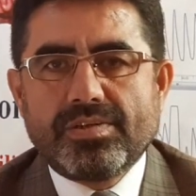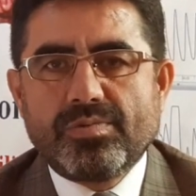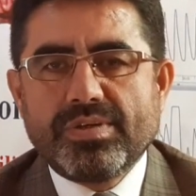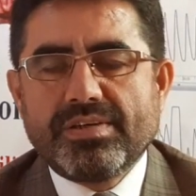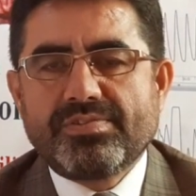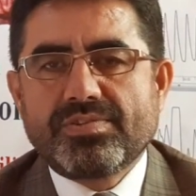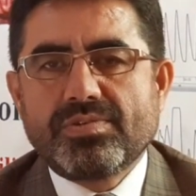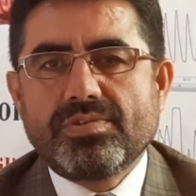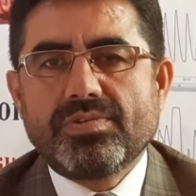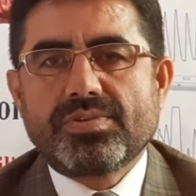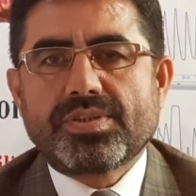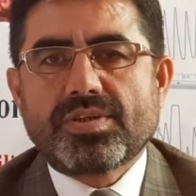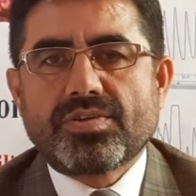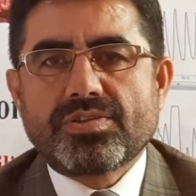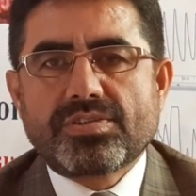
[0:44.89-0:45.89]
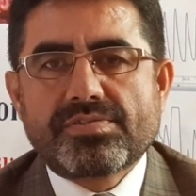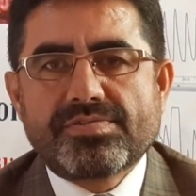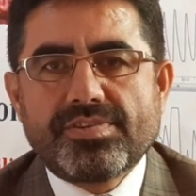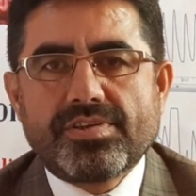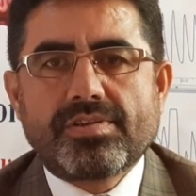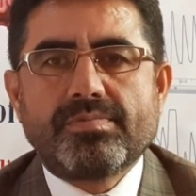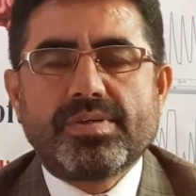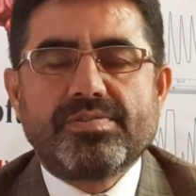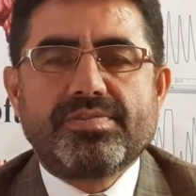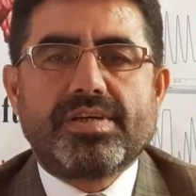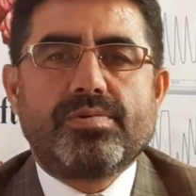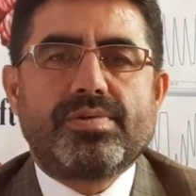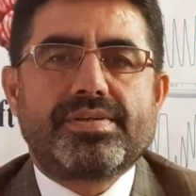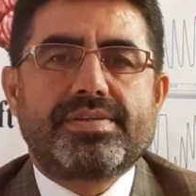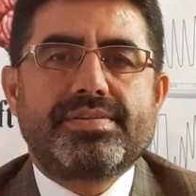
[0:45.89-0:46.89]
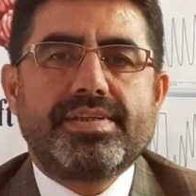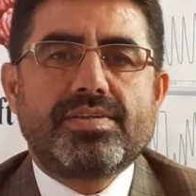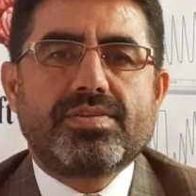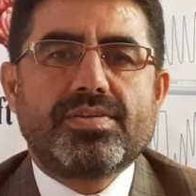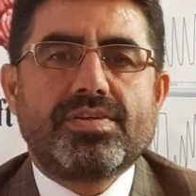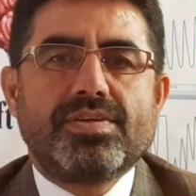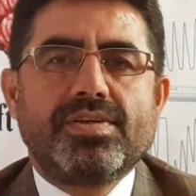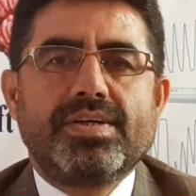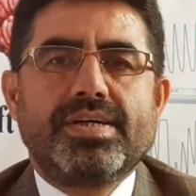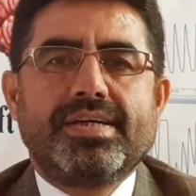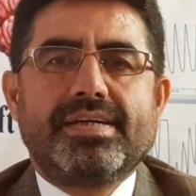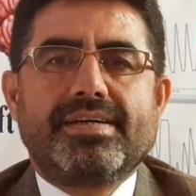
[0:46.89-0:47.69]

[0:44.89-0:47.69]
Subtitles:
we have to transform our data